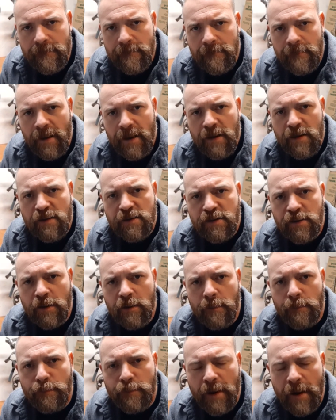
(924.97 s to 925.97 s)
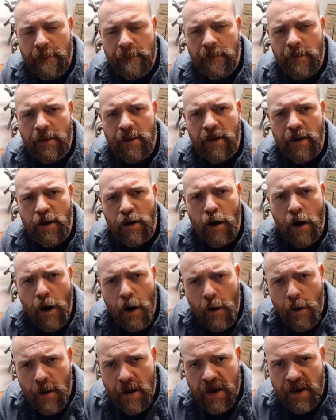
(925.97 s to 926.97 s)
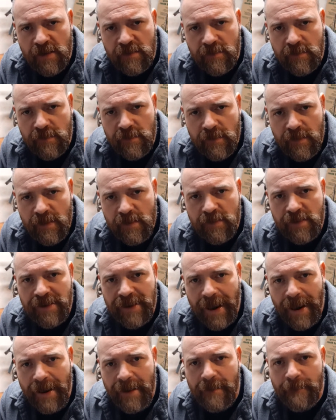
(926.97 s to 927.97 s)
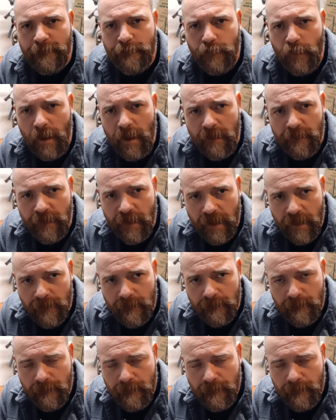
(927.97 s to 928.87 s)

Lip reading: And you show the bravery and the courage. And you stand in front of him.